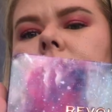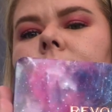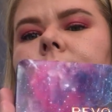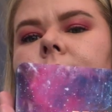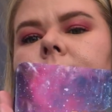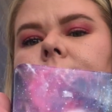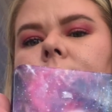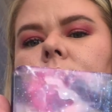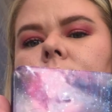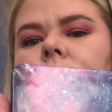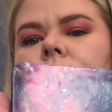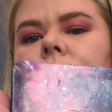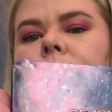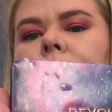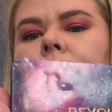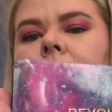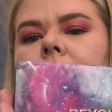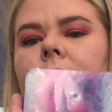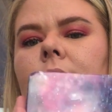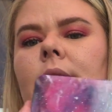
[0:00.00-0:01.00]
the Revolution
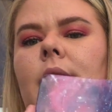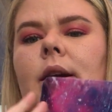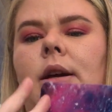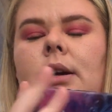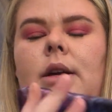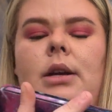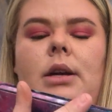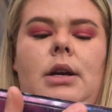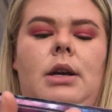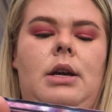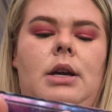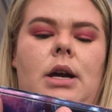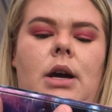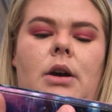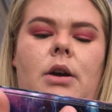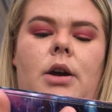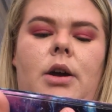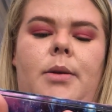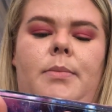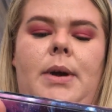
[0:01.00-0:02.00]
palette,
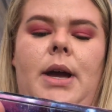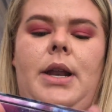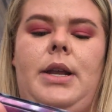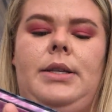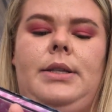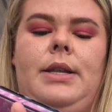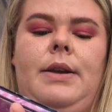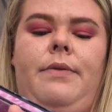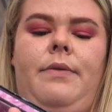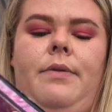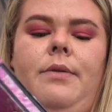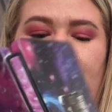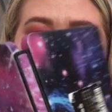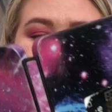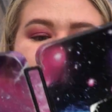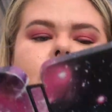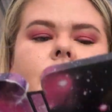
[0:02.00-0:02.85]
and it's the Forever